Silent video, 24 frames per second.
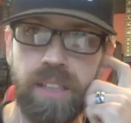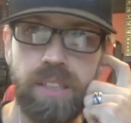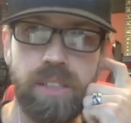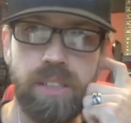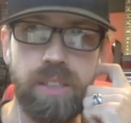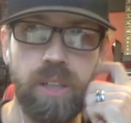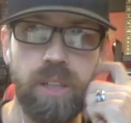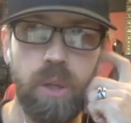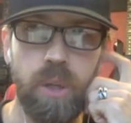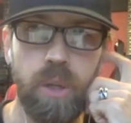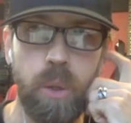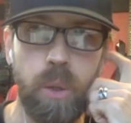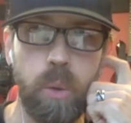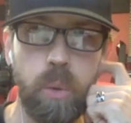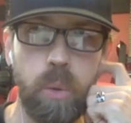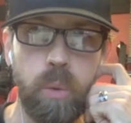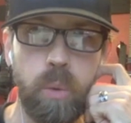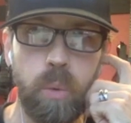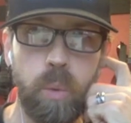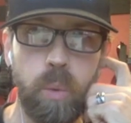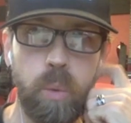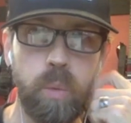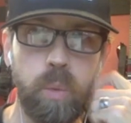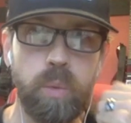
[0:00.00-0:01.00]
So
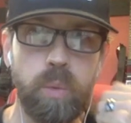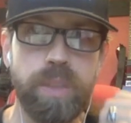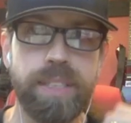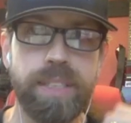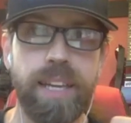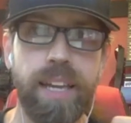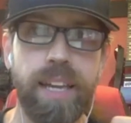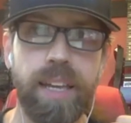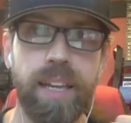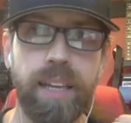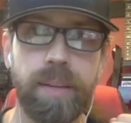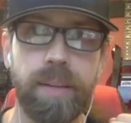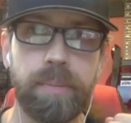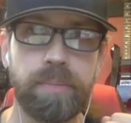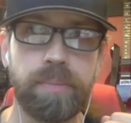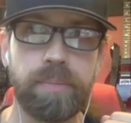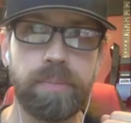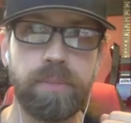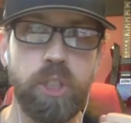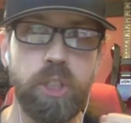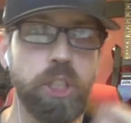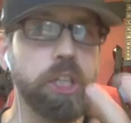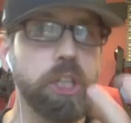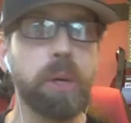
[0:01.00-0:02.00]
take
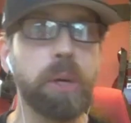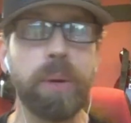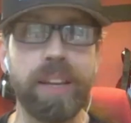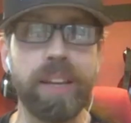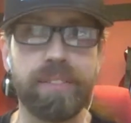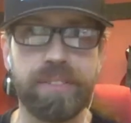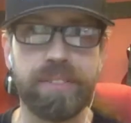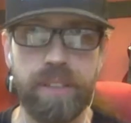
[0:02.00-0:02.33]
chewing,